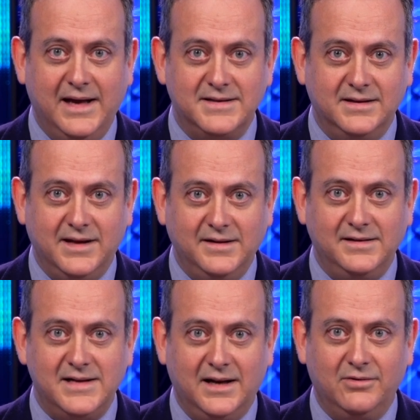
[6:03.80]
as the
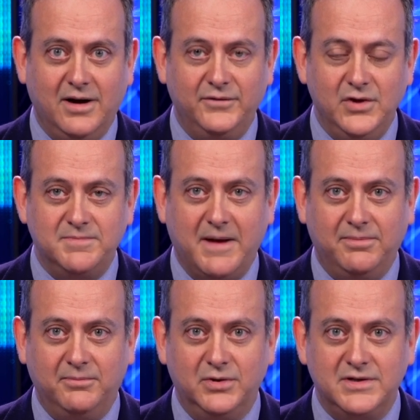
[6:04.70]
London Telegraph
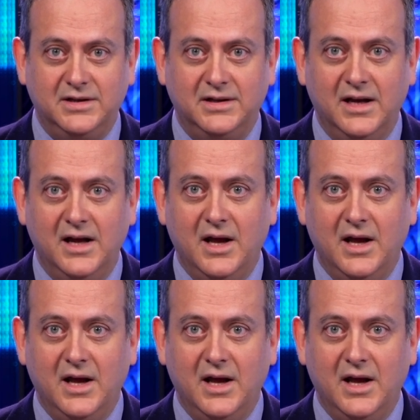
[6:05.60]
newspaper puts it,